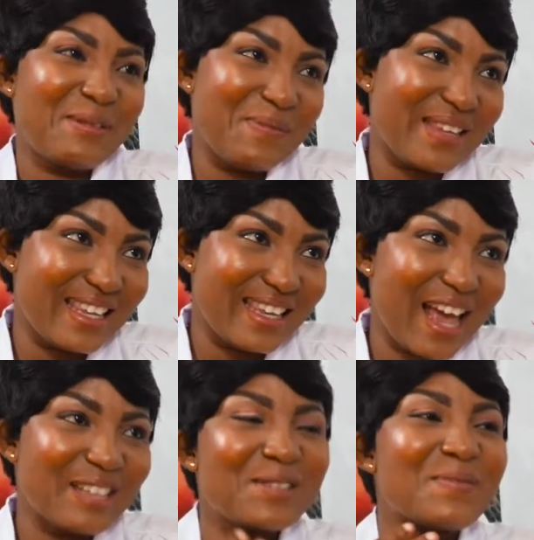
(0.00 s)
me,
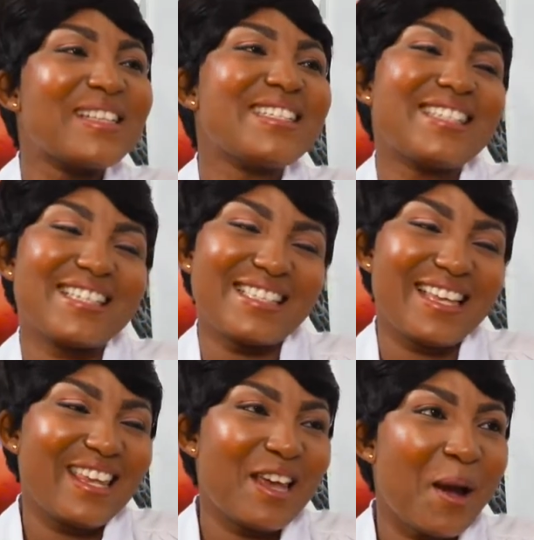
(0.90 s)
as malicious as
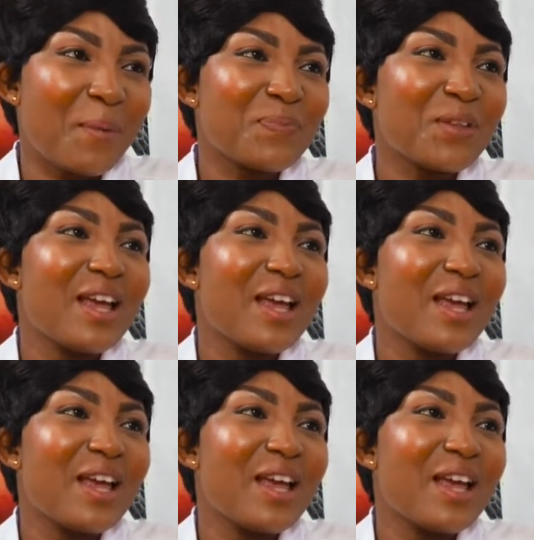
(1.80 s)
I am,